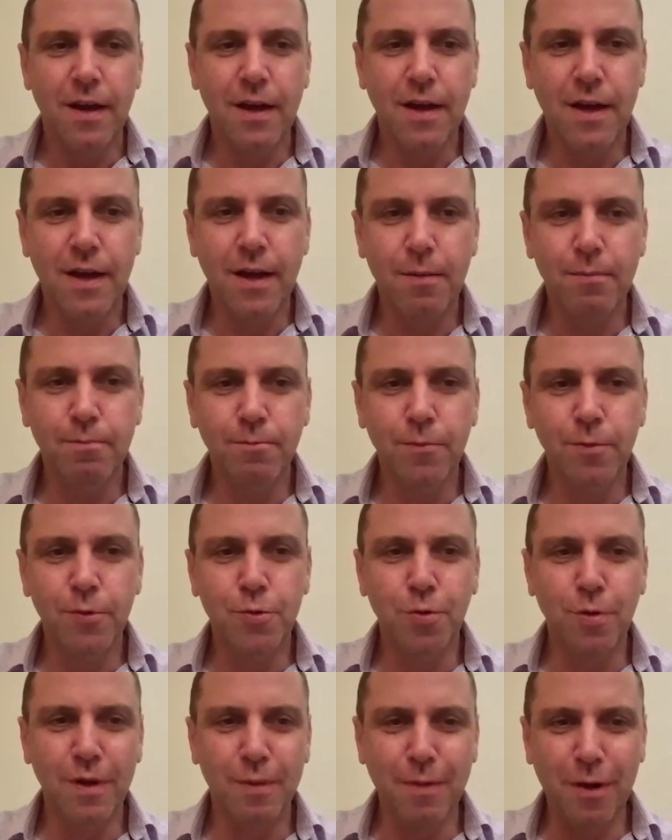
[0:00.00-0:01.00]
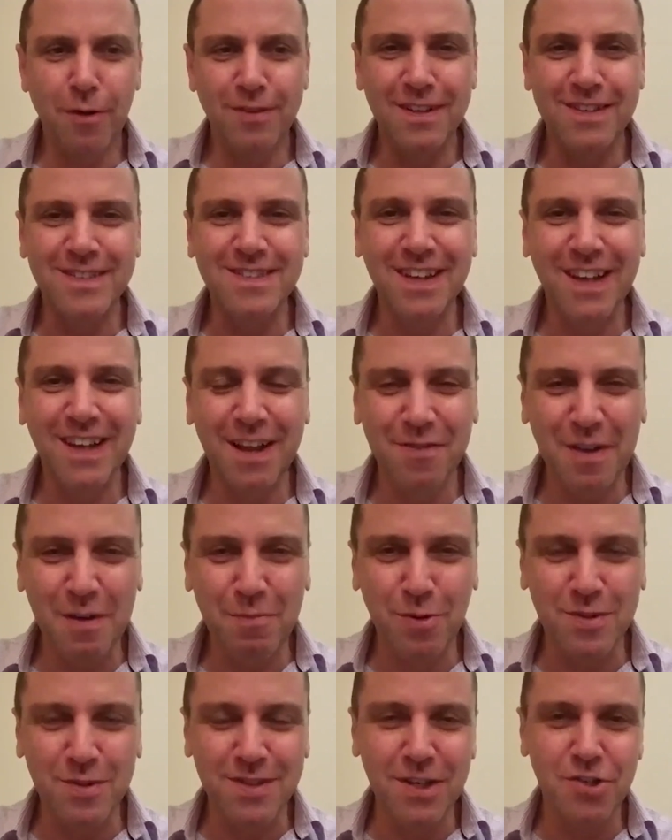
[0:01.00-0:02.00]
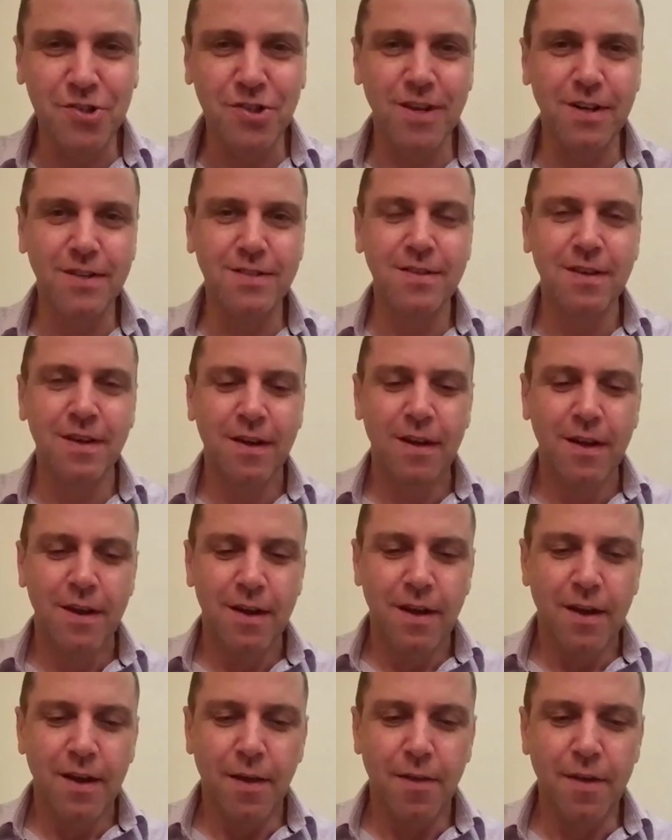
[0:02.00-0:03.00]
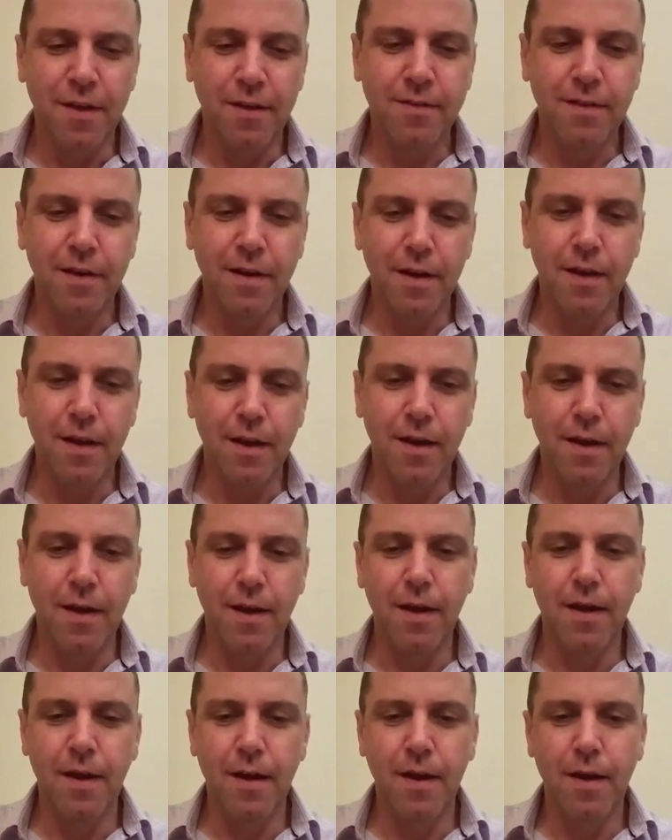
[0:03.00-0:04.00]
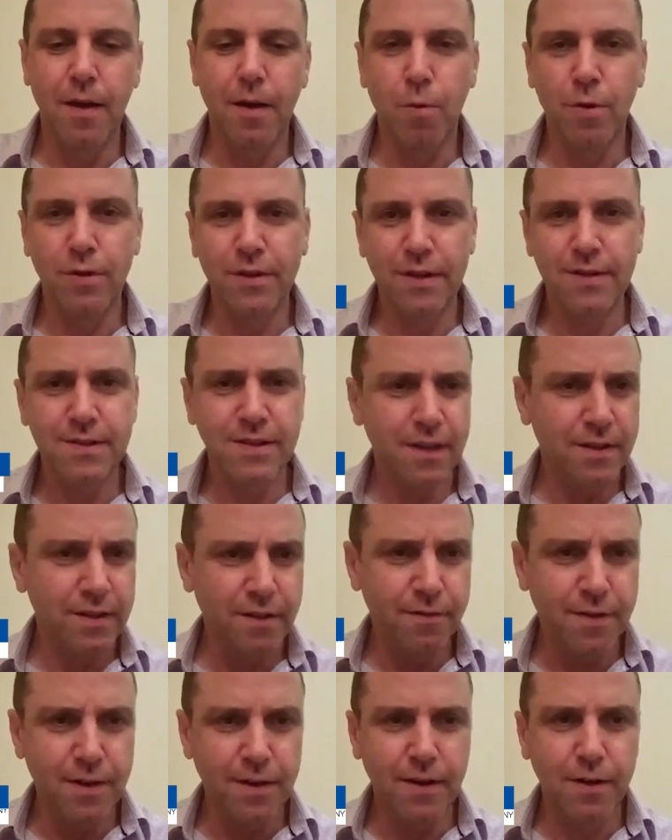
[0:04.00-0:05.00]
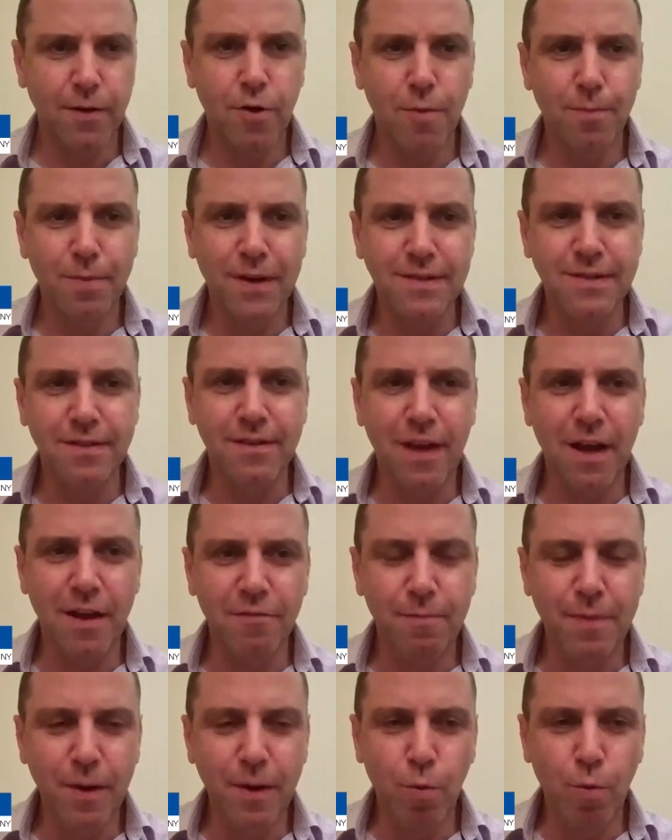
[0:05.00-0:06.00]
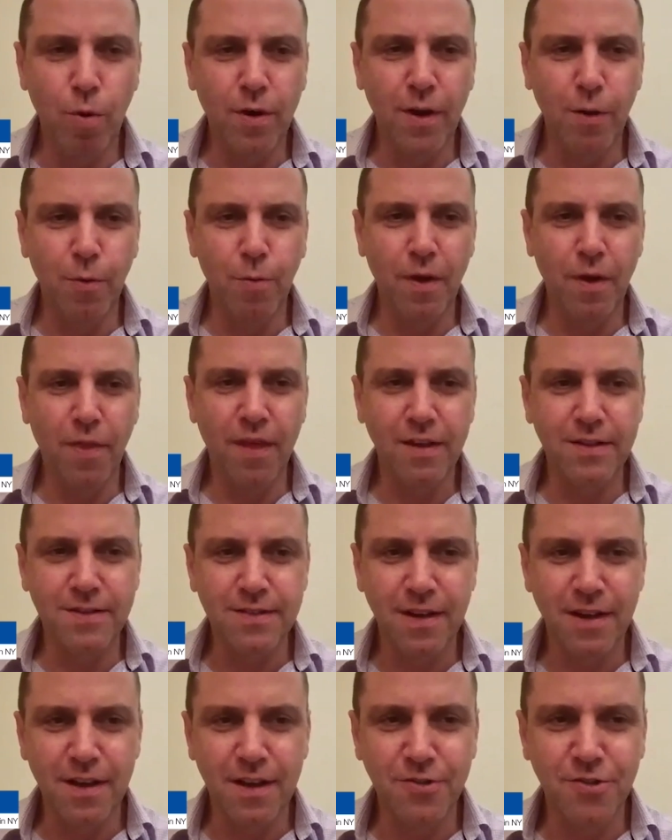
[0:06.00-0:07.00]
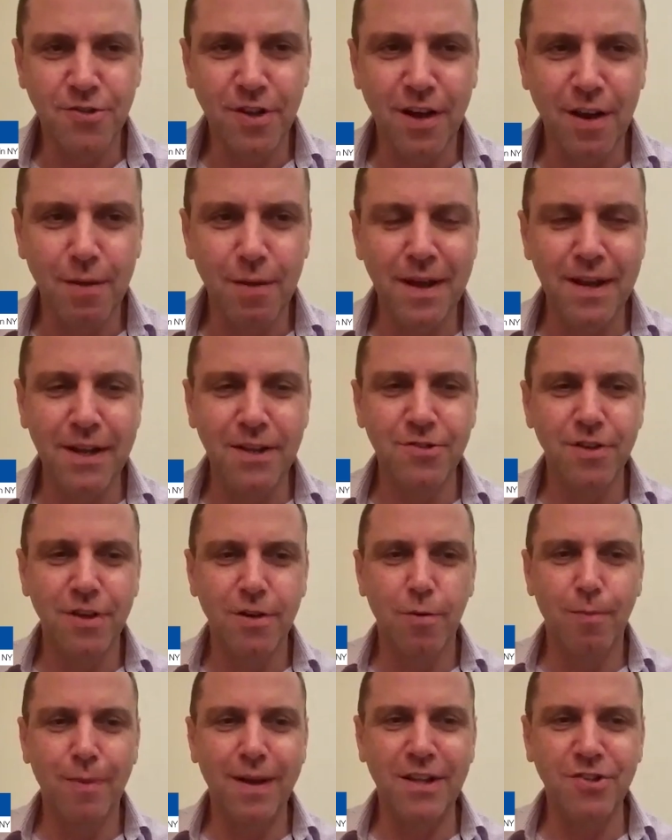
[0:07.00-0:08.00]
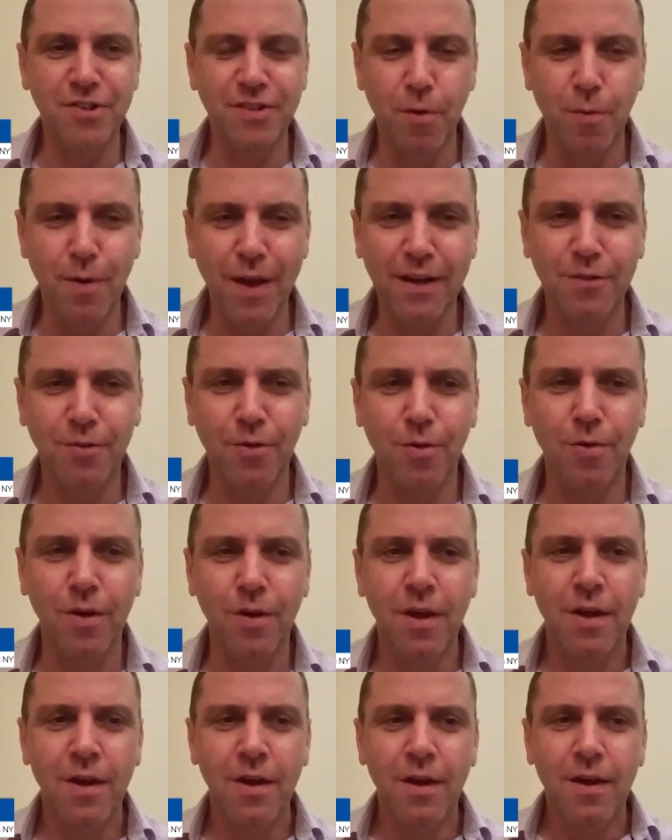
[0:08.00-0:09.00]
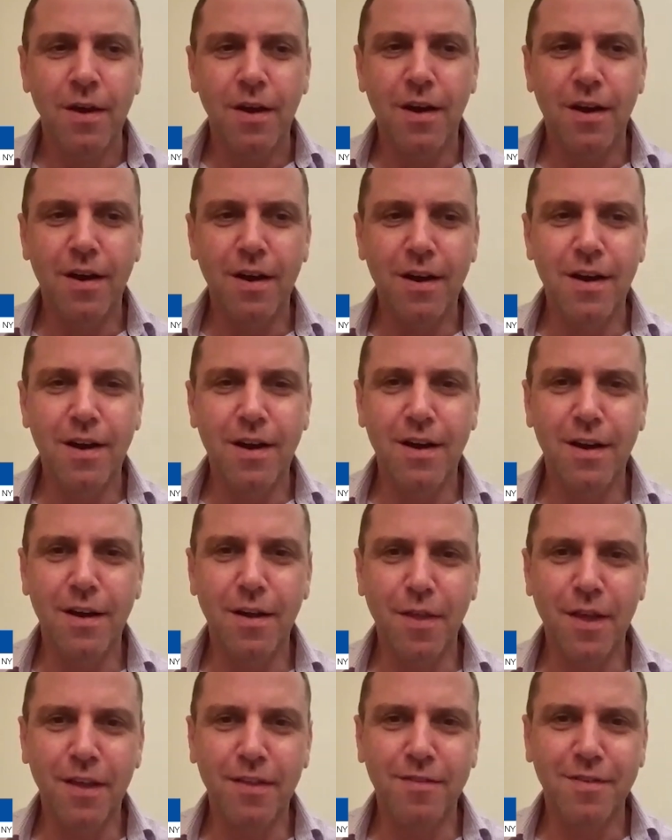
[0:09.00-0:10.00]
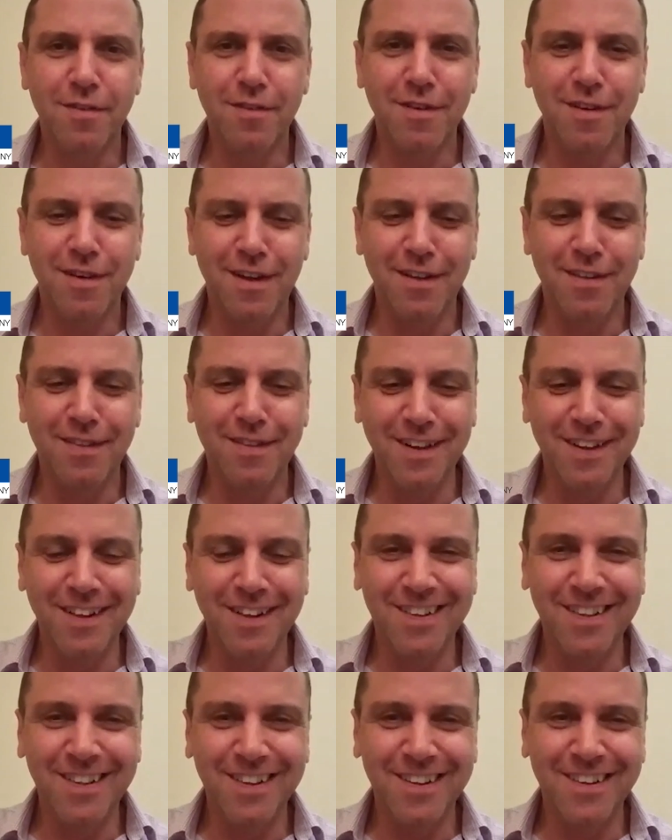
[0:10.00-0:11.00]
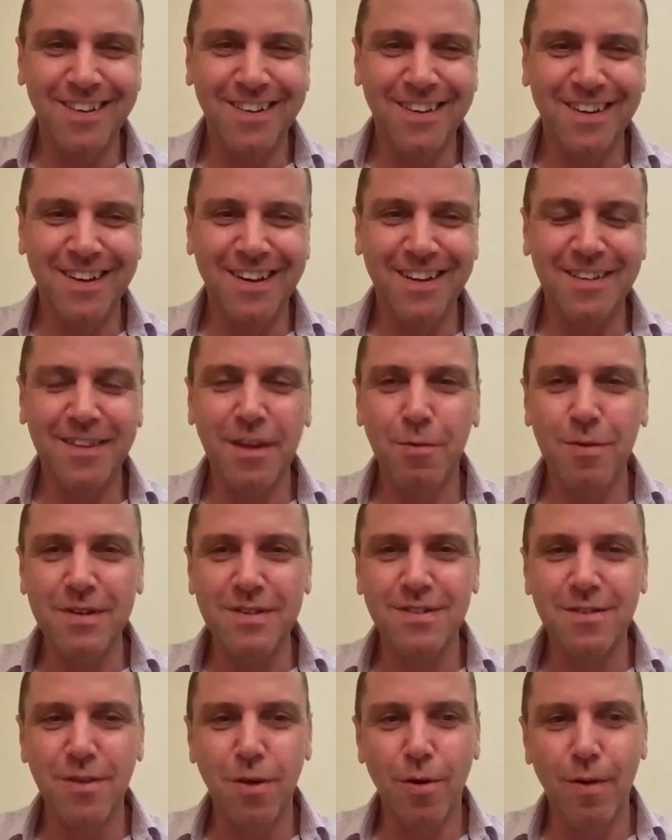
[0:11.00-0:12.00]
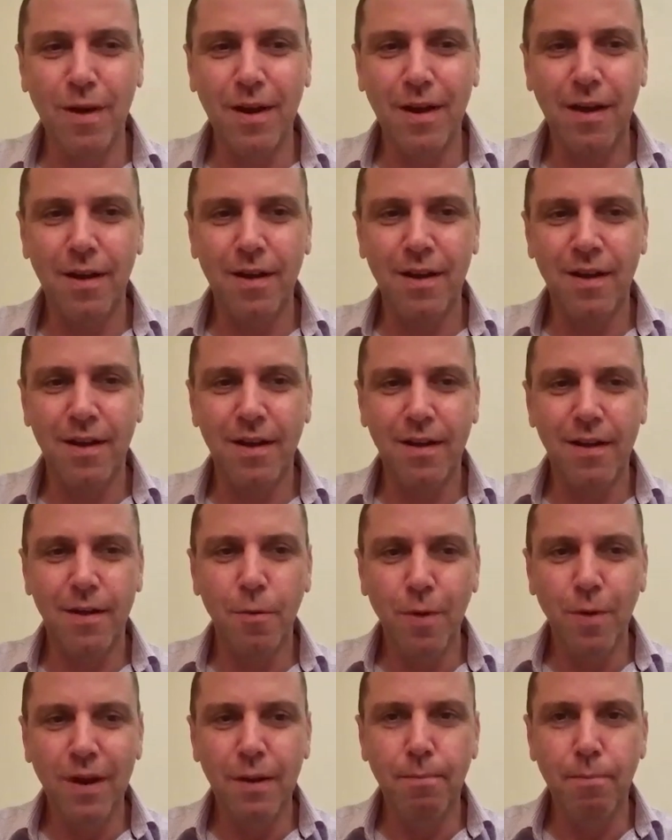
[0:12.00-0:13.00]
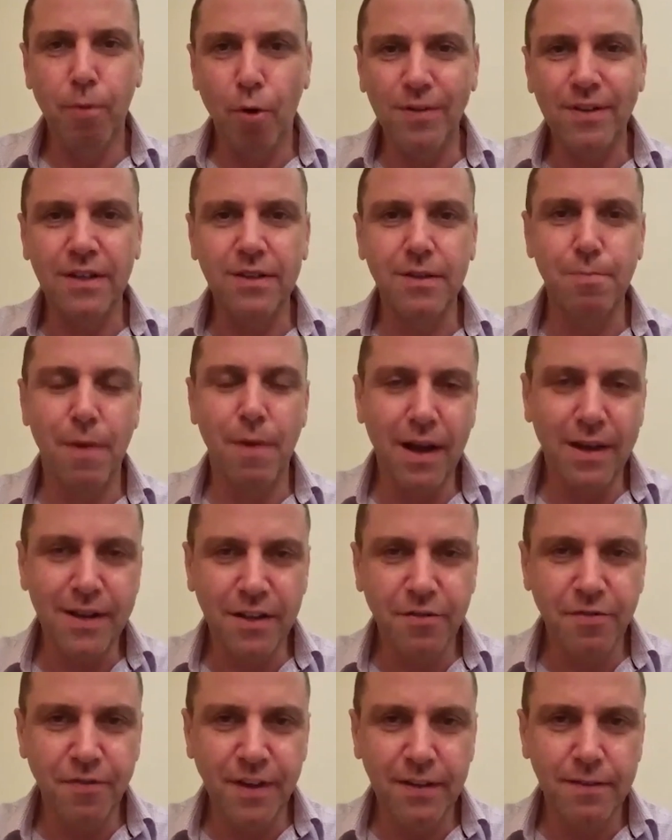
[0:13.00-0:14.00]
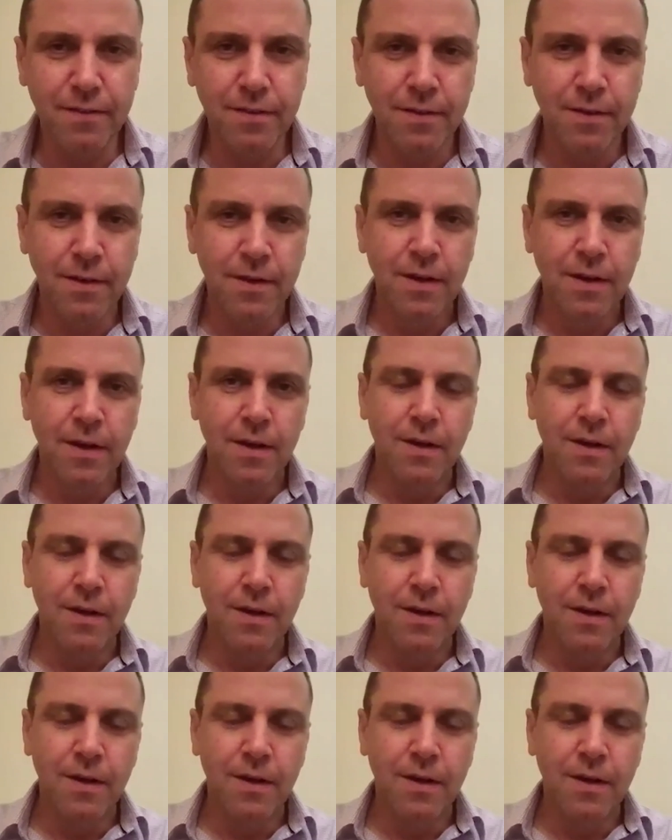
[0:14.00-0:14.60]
about the C-level positions that what I see, and even in companies that I've been working with as a general manager or managing director, that until there is no a real product market fit,